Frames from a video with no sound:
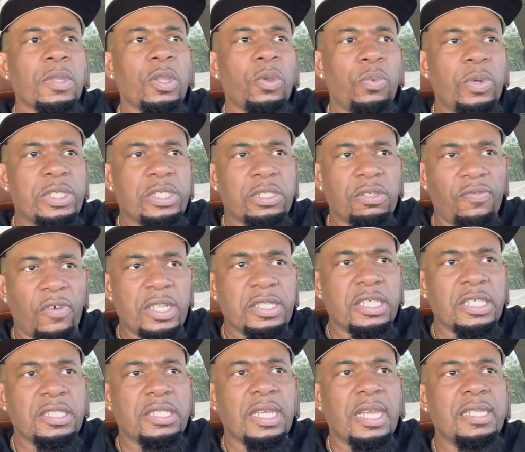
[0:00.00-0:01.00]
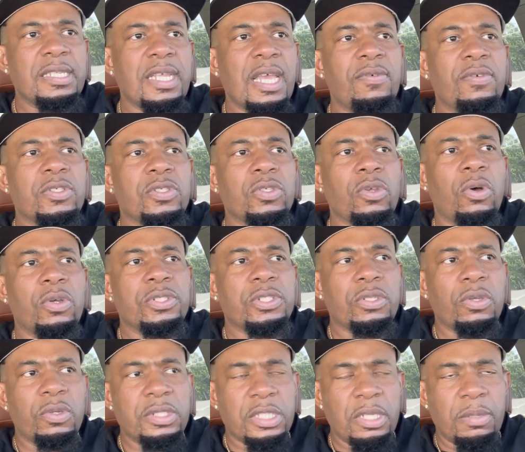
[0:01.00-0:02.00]
which Gervonta Tank Davis
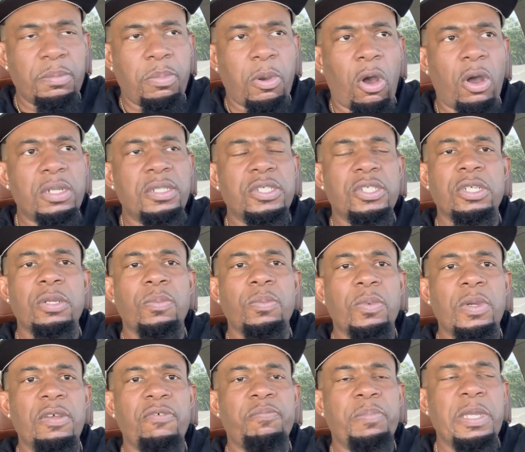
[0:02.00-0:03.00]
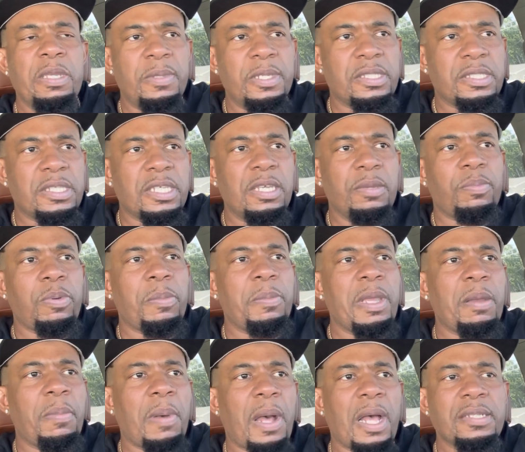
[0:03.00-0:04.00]
also is in partnership with PBC,
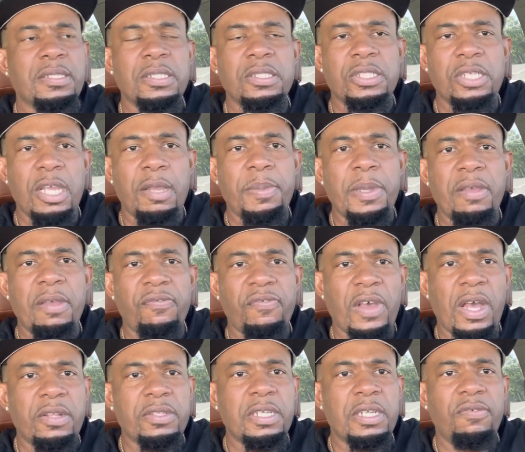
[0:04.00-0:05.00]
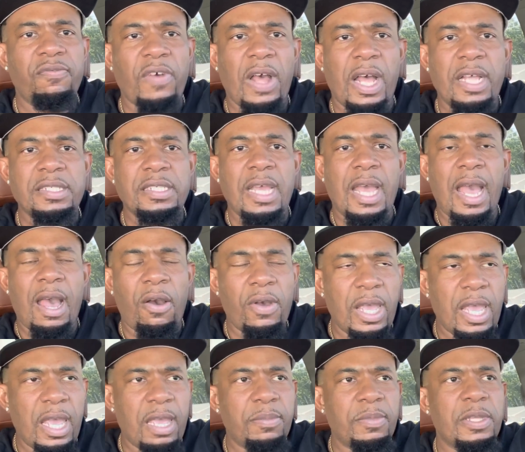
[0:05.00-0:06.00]
Premier Boxing Champion, founder and advisor Al
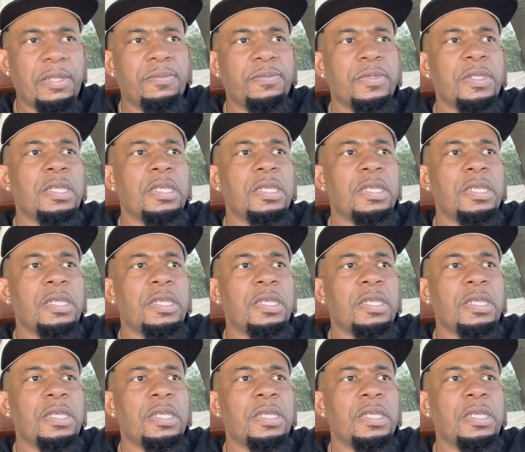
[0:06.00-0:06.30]
Haymon,